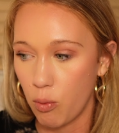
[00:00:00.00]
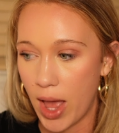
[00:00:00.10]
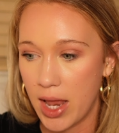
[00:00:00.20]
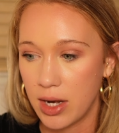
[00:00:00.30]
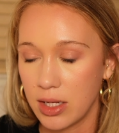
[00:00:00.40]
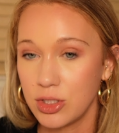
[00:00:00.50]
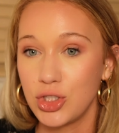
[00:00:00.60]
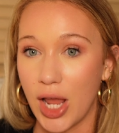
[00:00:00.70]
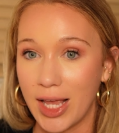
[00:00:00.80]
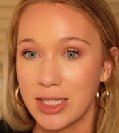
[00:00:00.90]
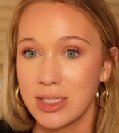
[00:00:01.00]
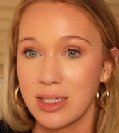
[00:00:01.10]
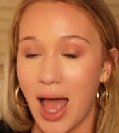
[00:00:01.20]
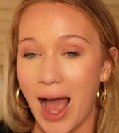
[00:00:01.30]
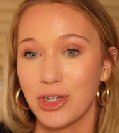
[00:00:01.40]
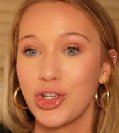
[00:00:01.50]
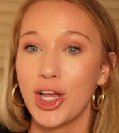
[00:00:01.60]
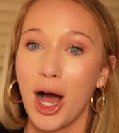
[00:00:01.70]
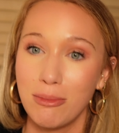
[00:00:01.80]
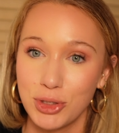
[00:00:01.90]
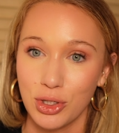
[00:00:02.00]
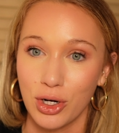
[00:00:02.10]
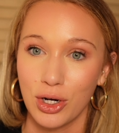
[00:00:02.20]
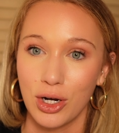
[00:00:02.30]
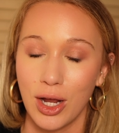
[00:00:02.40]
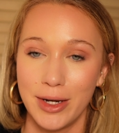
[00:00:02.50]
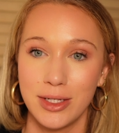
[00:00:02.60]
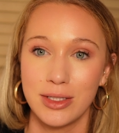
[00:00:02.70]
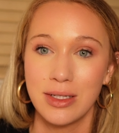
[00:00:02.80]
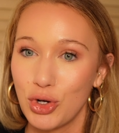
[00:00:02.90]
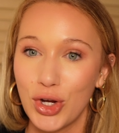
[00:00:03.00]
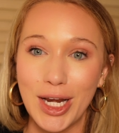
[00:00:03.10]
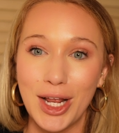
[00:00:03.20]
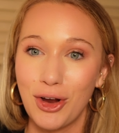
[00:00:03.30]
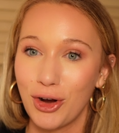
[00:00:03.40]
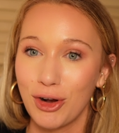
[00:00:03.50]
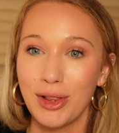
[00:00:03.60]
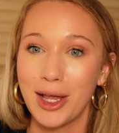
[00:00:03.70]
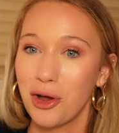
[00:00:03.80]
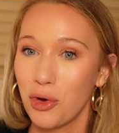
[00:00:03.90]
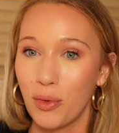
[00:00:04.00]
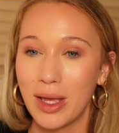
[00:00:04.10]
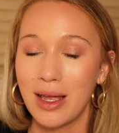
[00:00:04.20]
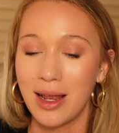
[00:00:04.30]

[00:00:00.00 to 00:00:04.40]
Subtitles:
when Jace actually comes to her and is treating her like a queen,